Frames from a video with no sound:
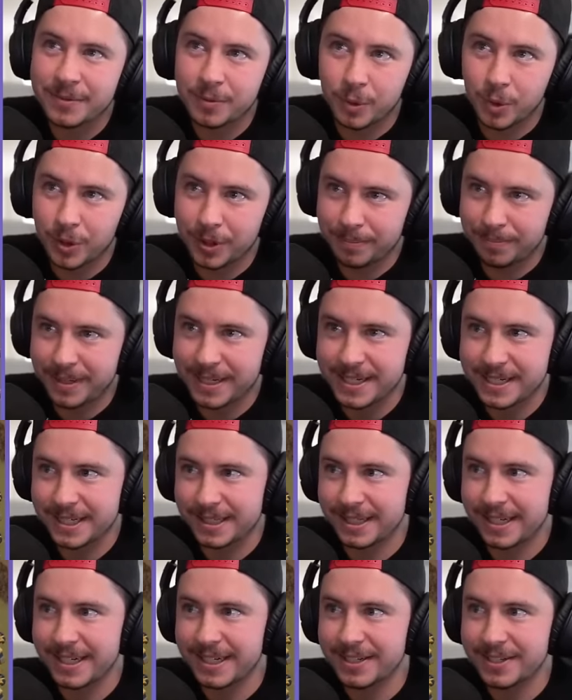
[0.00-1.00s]
war base
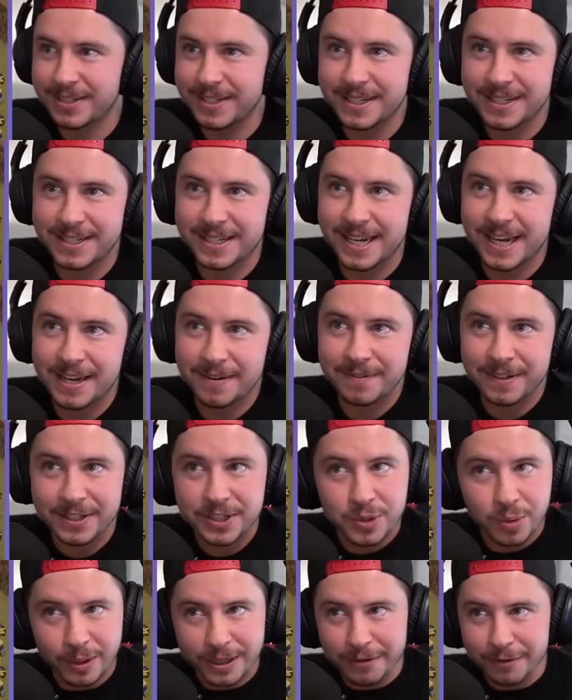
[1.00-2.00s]
layouts because they have like
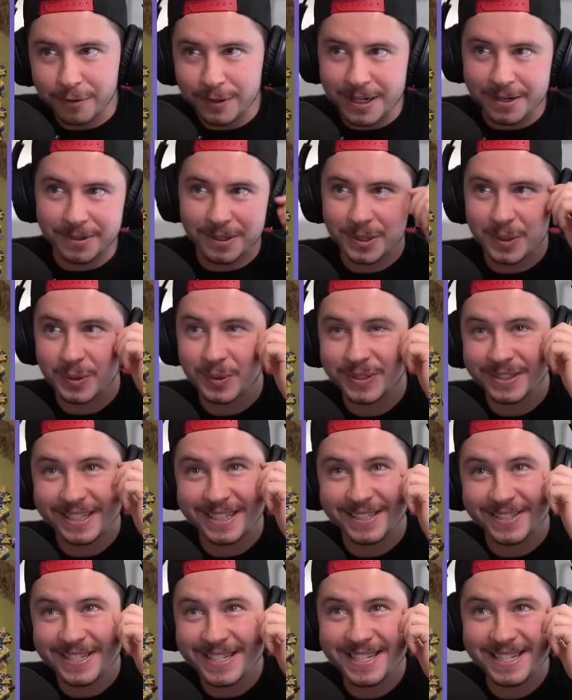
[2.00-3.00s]
24 hour
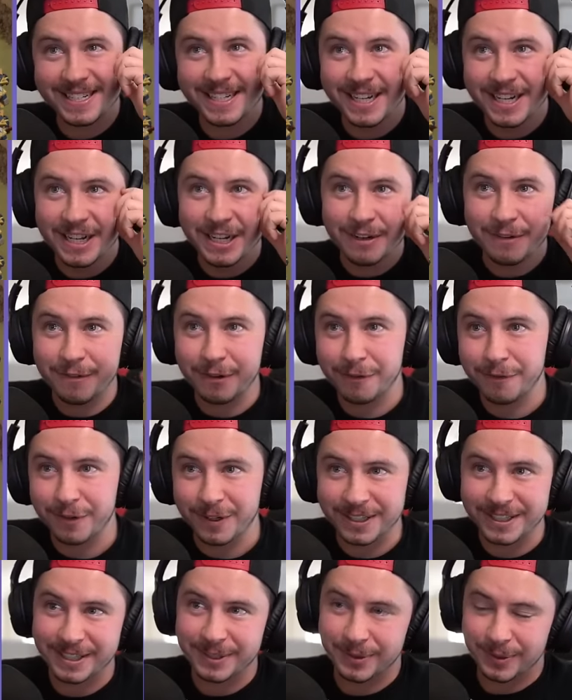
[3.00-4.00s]
cooldowns for
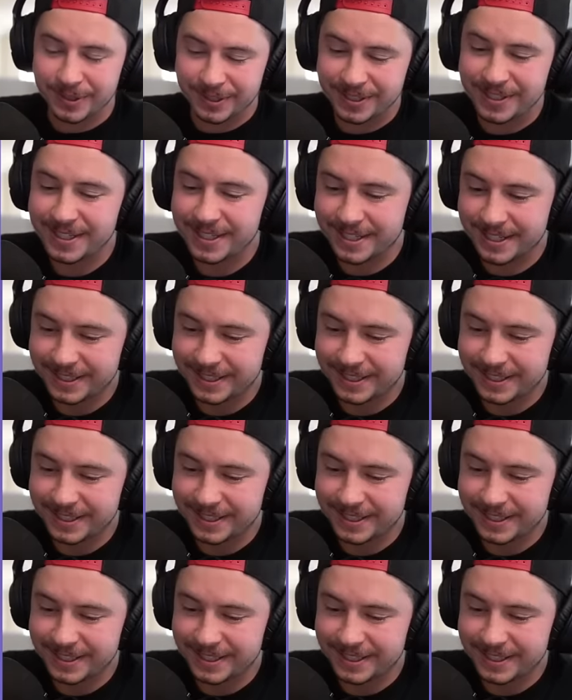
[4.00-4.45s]
friendly wars.